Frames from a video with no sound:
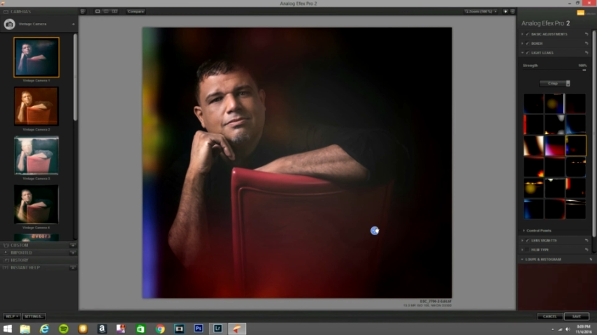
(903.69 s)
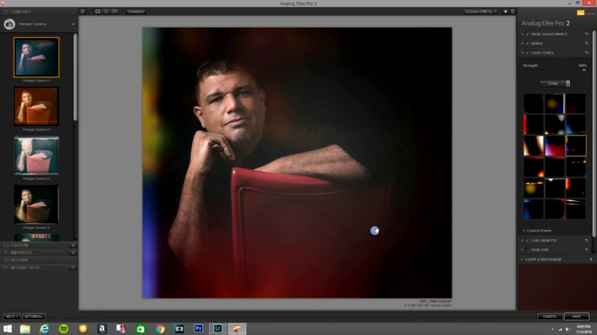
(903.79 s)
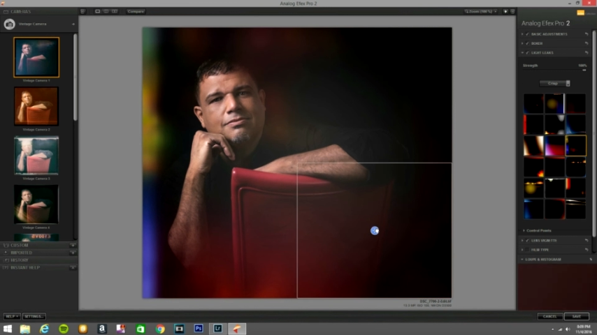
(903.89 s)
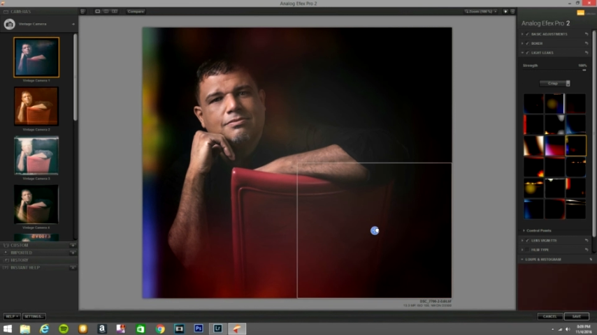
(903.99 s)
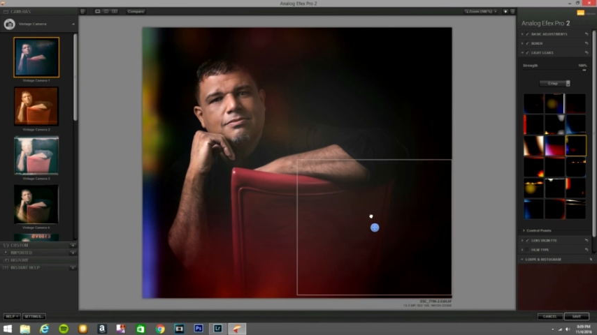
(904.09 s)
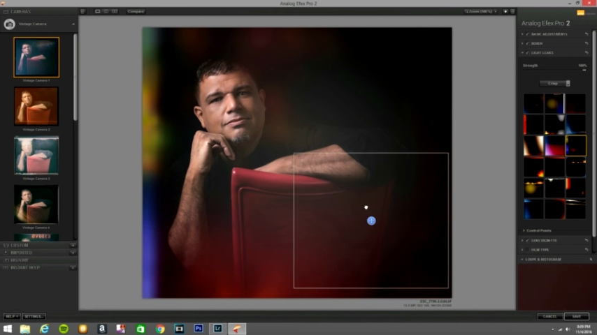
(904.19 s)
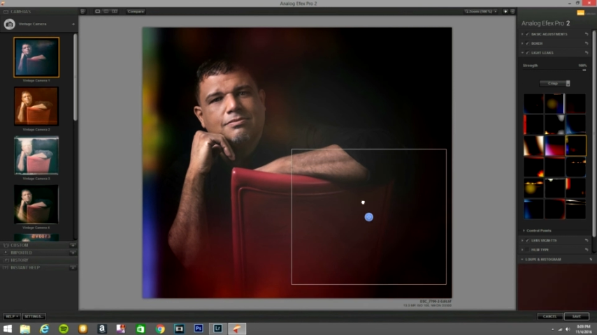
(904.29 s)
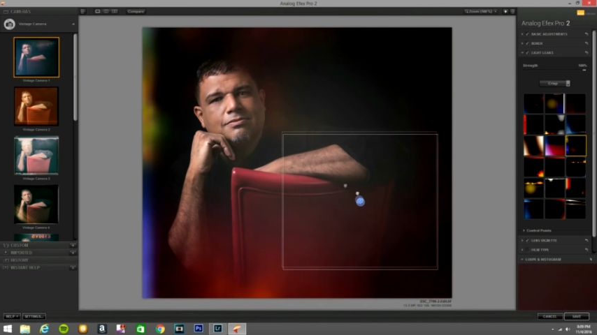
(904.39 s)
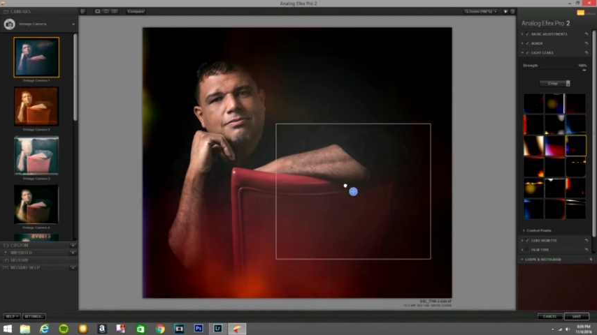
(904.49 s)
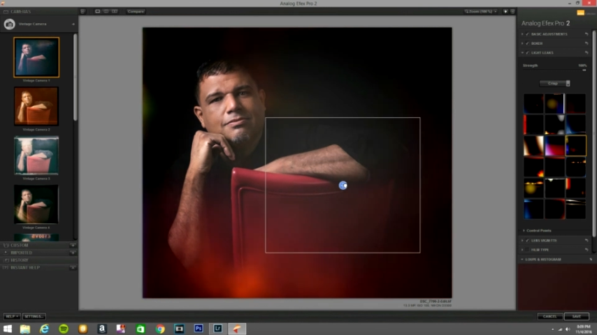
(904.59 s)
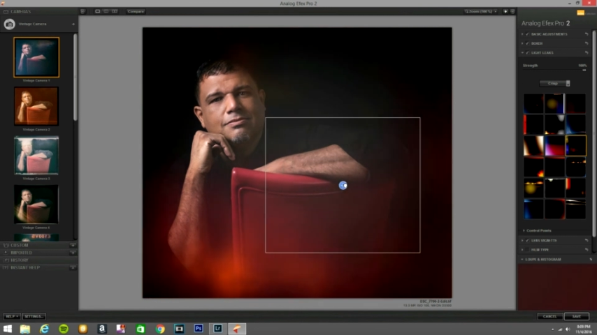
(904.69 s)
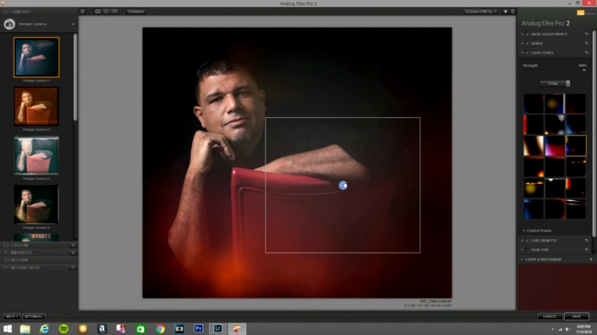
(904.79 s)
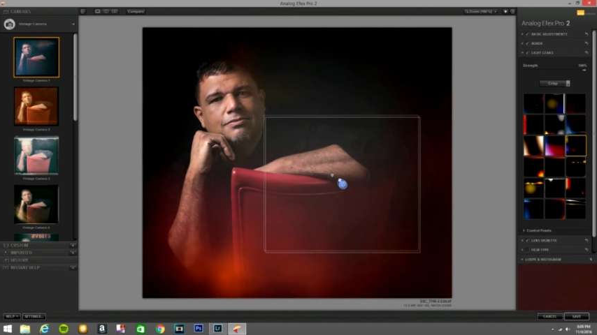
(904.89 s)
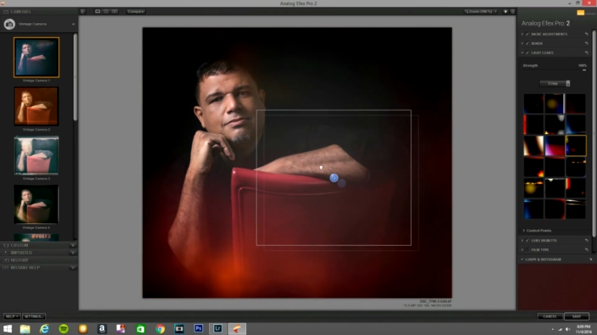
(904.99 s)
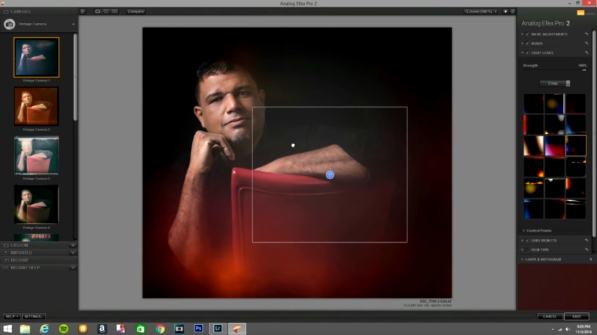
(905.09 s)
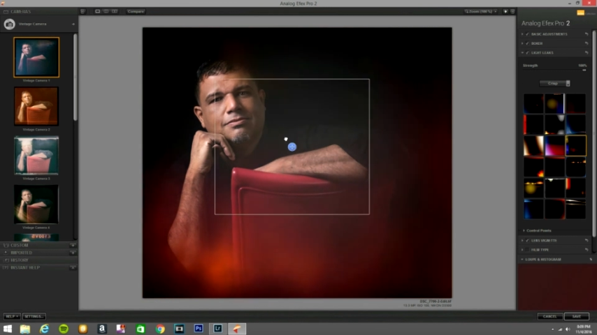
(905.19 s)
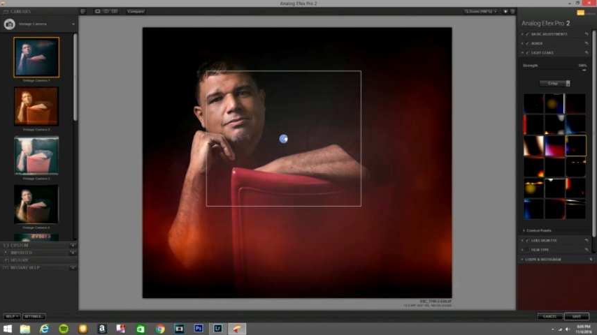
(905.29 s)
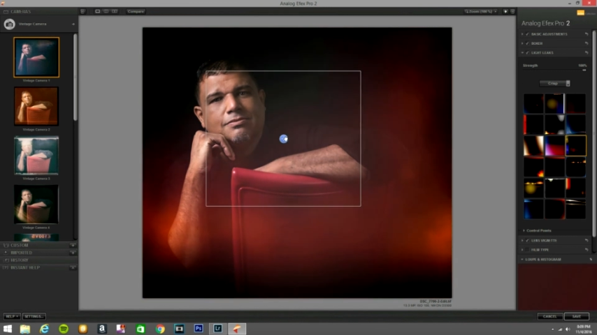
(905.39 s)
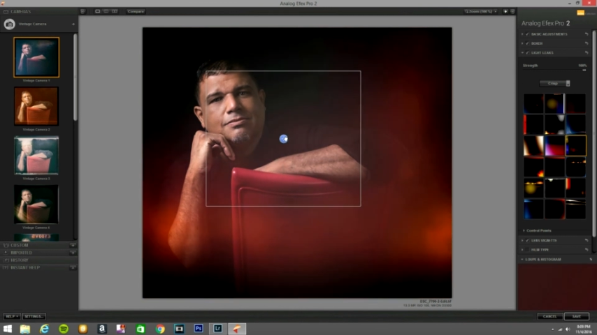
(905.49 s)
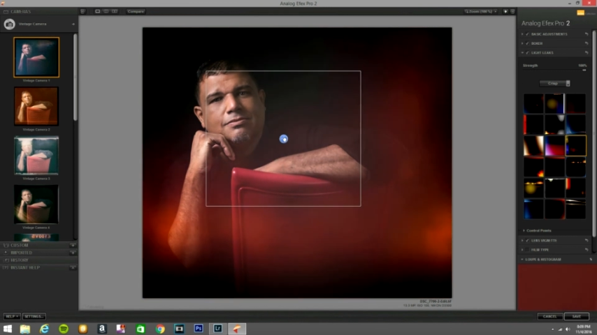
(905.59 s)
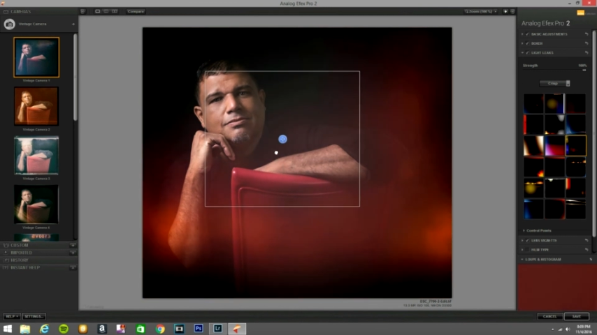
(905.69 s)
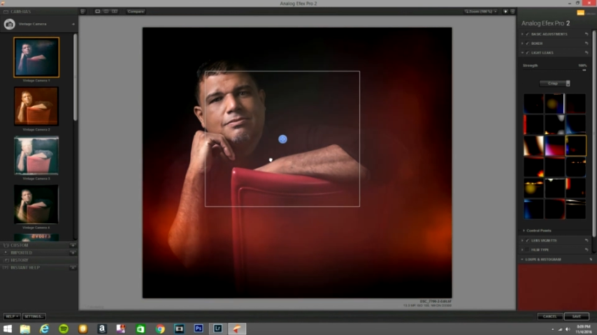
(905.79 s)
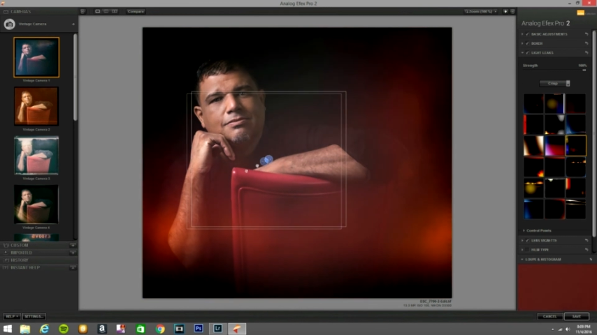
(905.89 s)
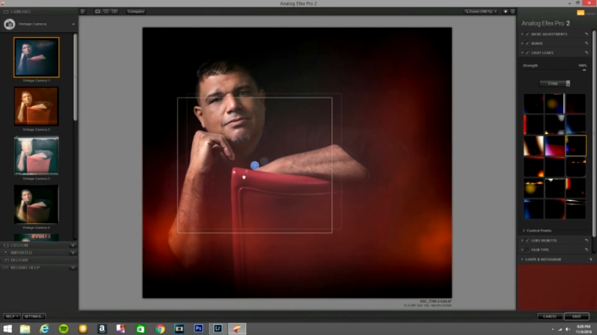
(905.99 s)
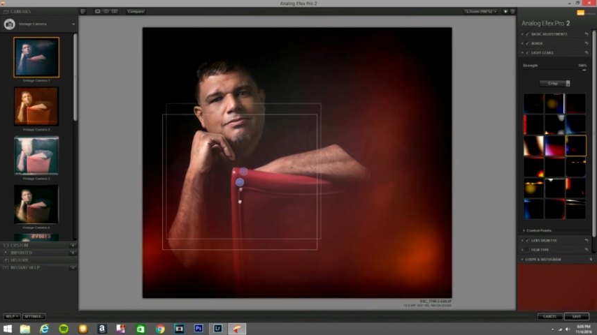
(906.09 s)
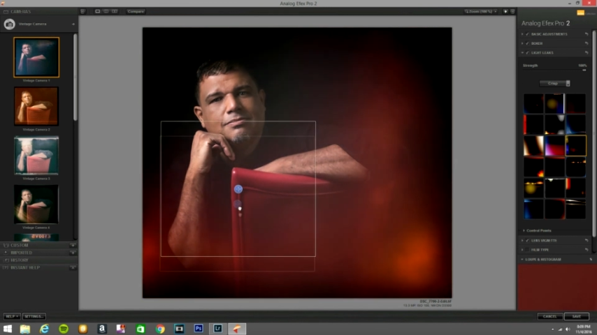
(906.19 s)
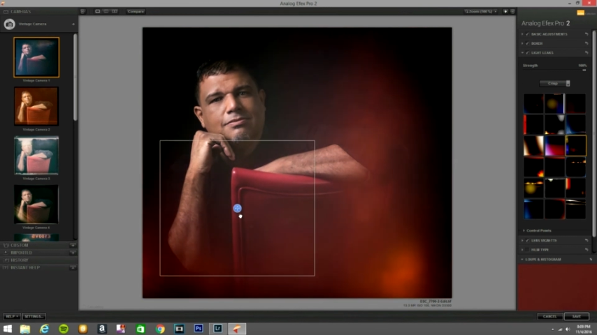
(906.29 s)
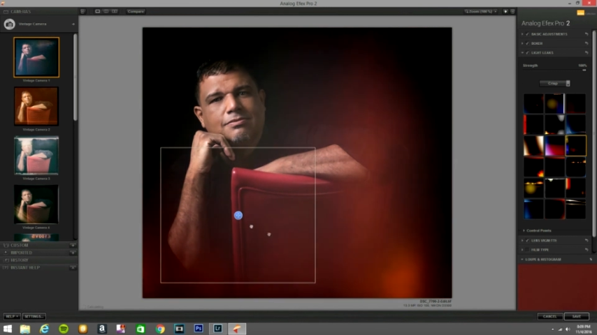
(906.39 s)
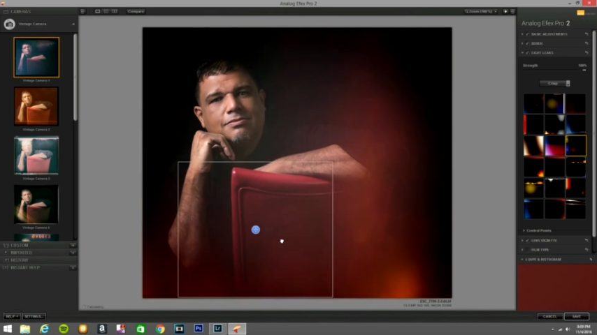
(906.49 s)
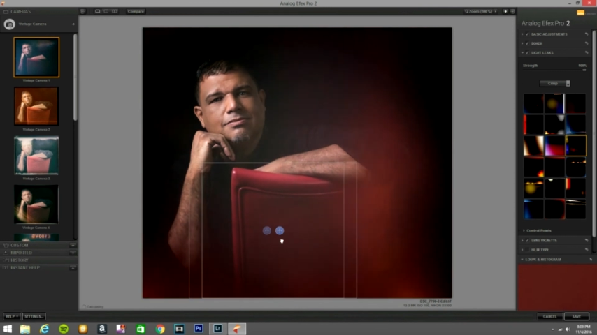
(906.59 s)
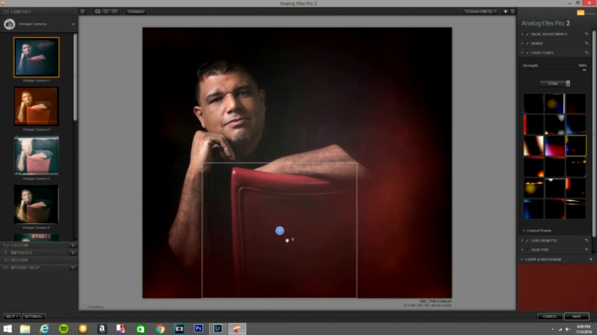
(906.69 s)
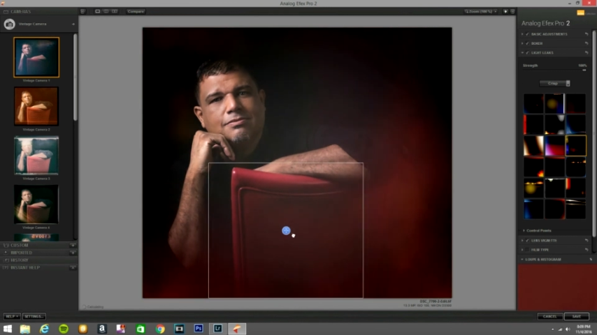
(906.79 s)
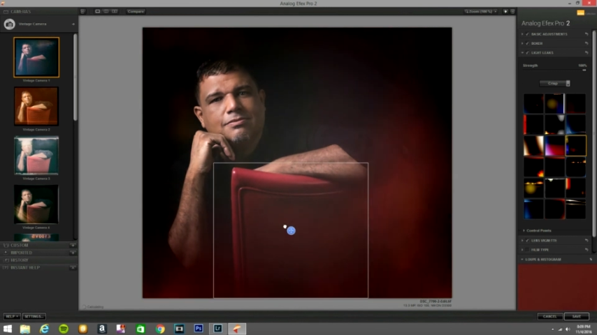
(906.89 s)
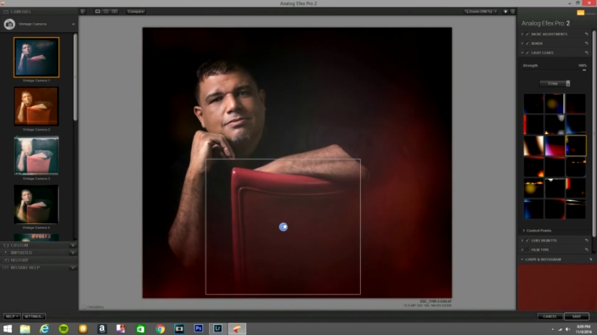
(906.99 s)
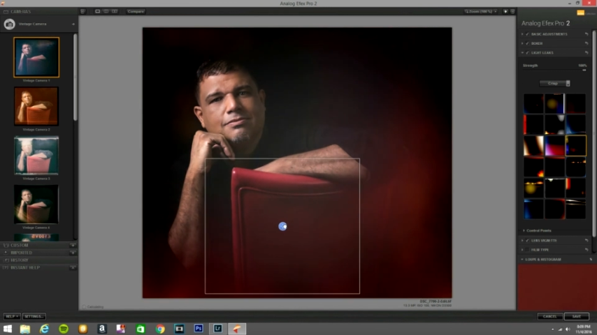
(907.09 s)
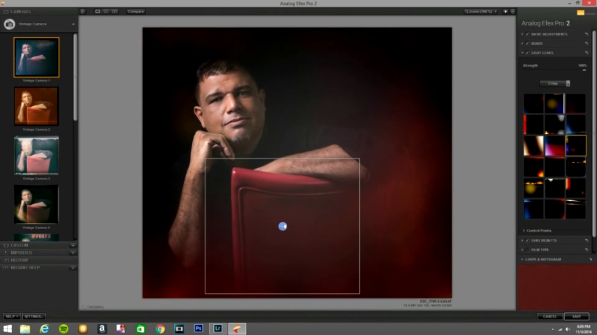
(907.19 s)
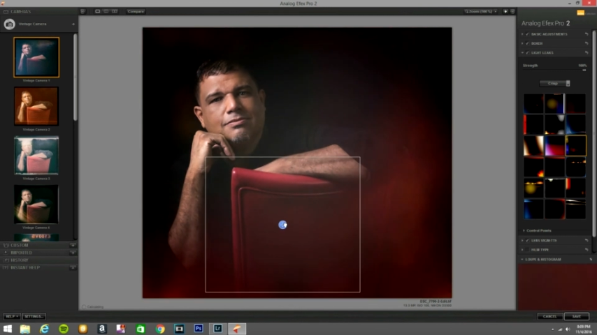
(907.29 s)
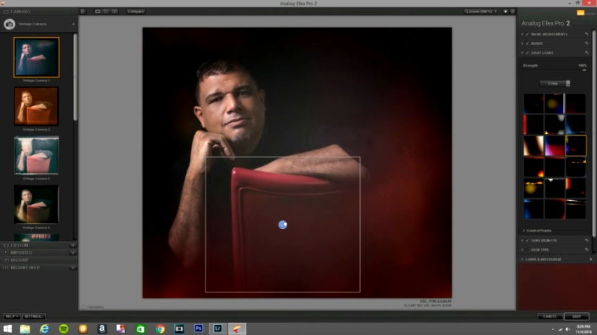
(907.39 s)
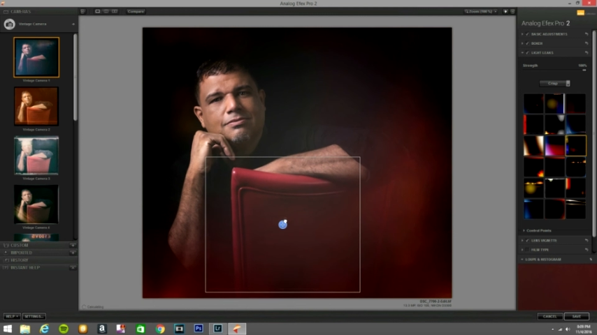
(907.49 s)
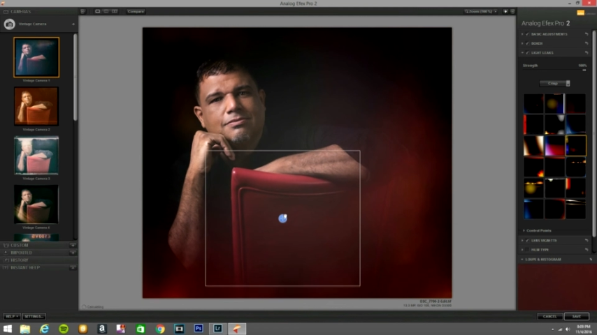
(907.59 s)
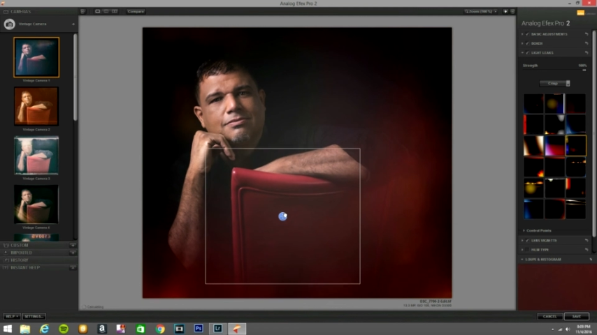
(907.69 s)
(no one is talking)